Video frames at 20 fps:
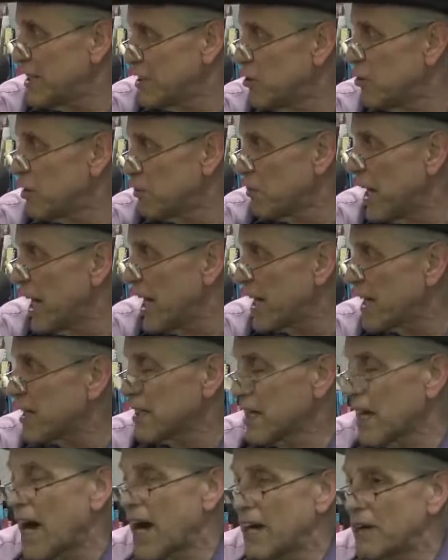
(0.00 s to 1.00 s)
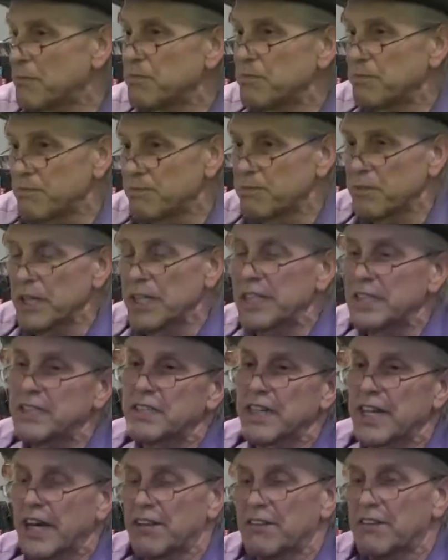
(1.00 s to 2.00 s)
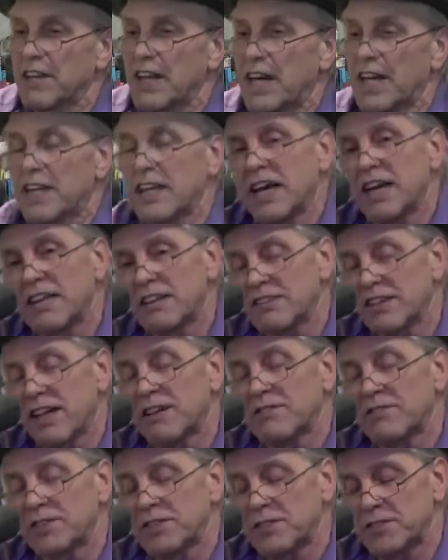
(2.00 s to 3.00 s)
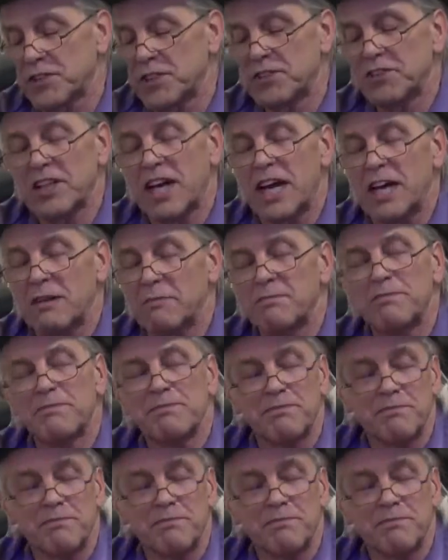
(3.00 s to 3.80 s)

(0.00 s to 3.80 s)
You and Mike and I played together that night. Yeah, for the first time.